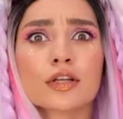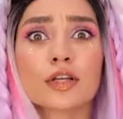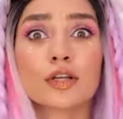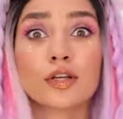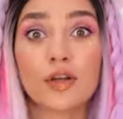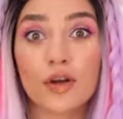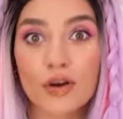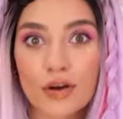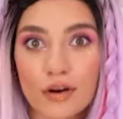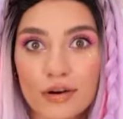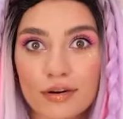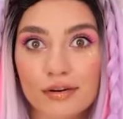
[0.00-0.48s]

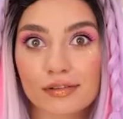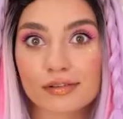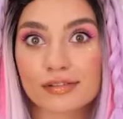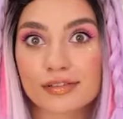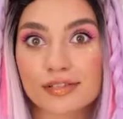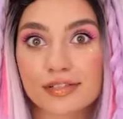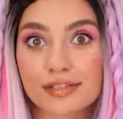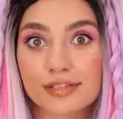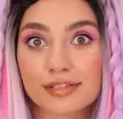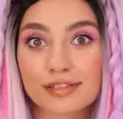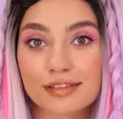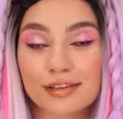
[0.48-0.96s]

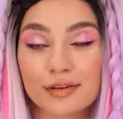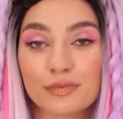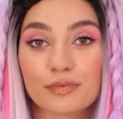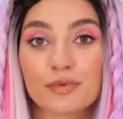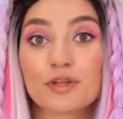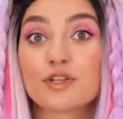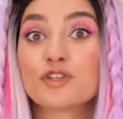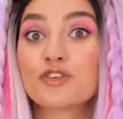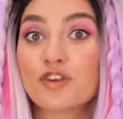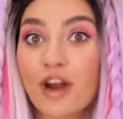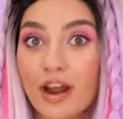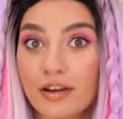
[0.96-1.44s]
Girls, we're
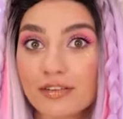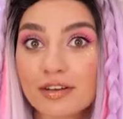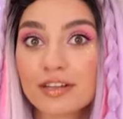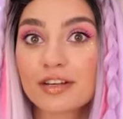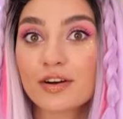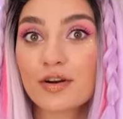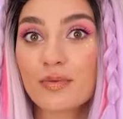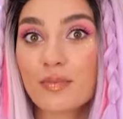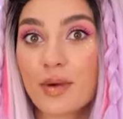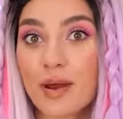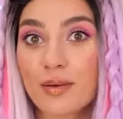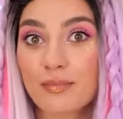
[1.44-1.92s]

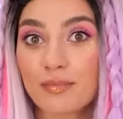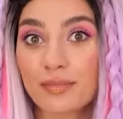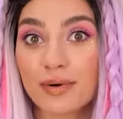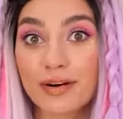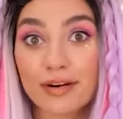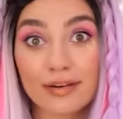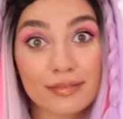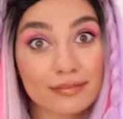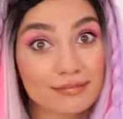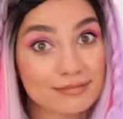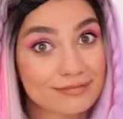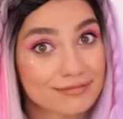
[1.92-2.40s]
drawing,
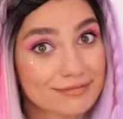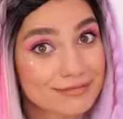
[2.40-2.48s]
remember?